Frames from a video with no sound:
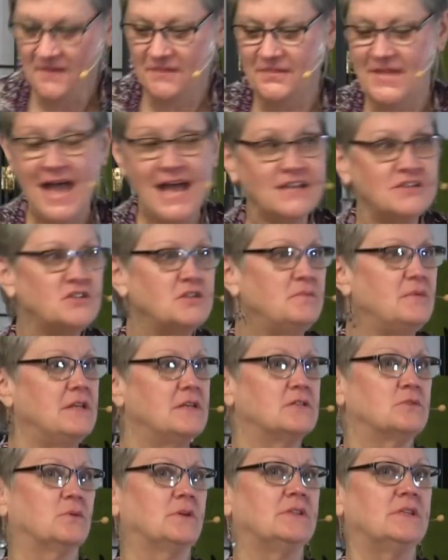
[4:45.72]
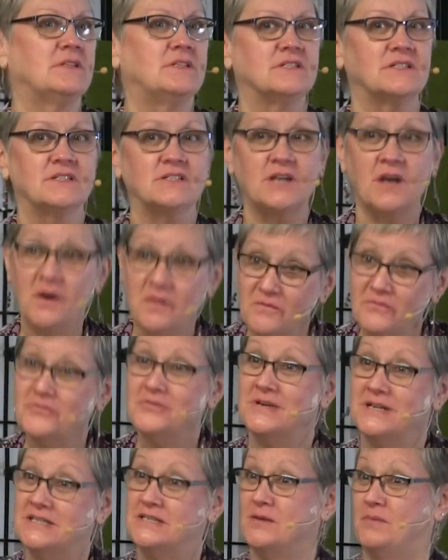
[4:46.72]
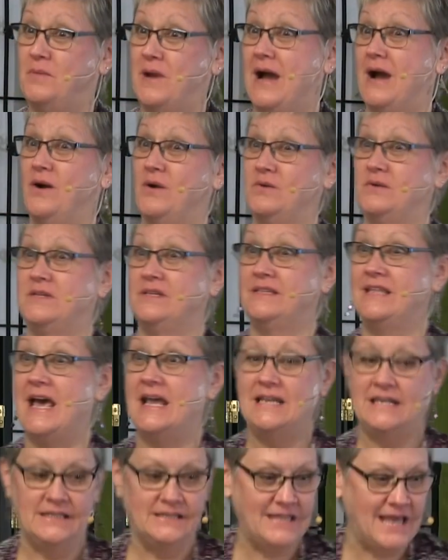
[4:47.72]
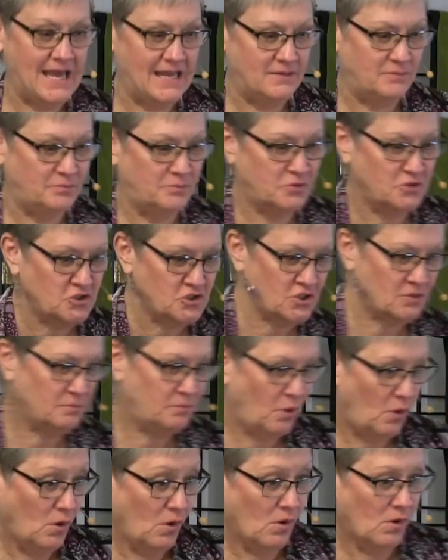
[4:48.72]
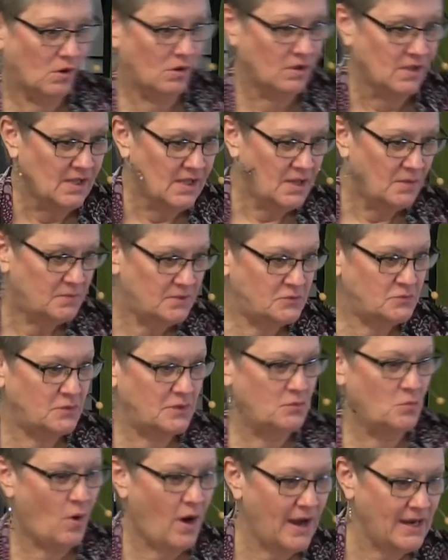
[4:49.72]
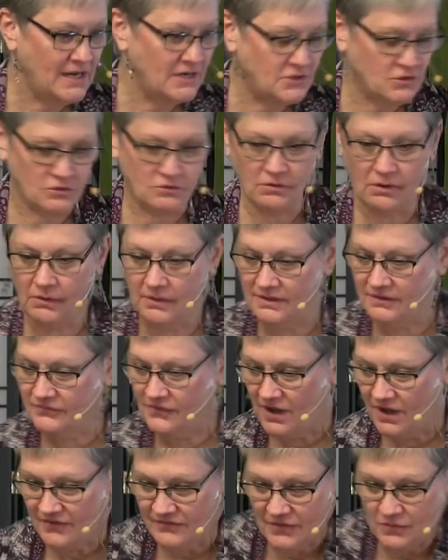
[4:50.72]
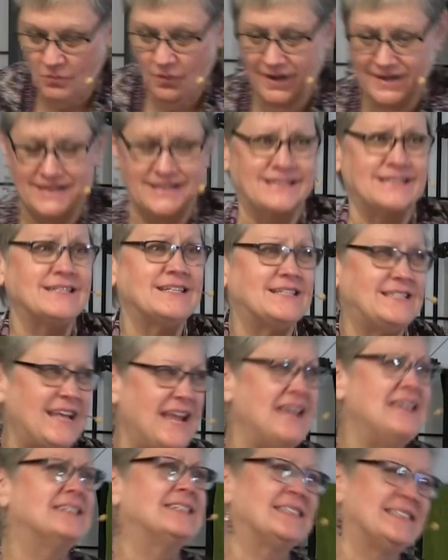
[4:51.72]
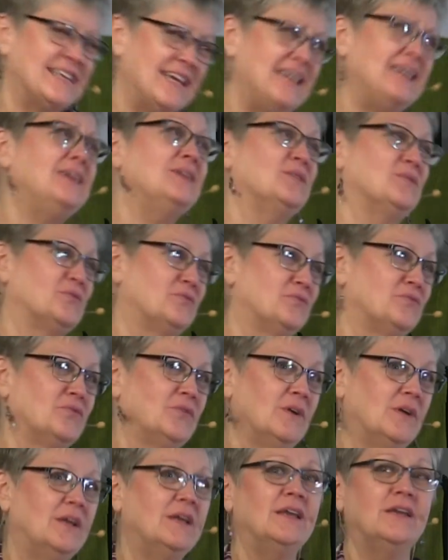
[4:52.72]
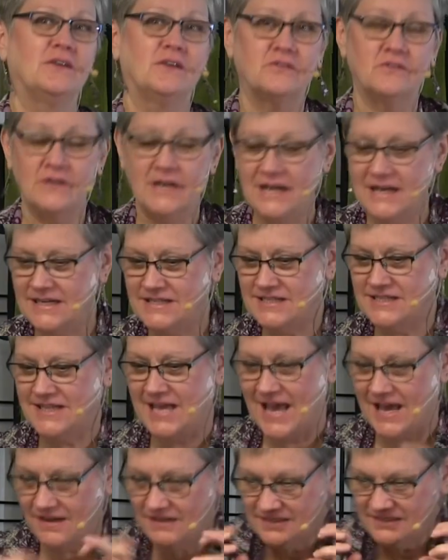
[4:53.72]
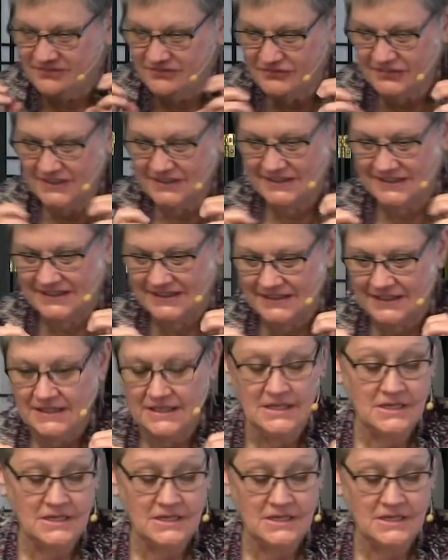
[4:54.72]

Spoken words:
That to me is what the discomfort is about. That push and pull between wanting to grow and evolve and wanting to stay safe. It creates that feeling.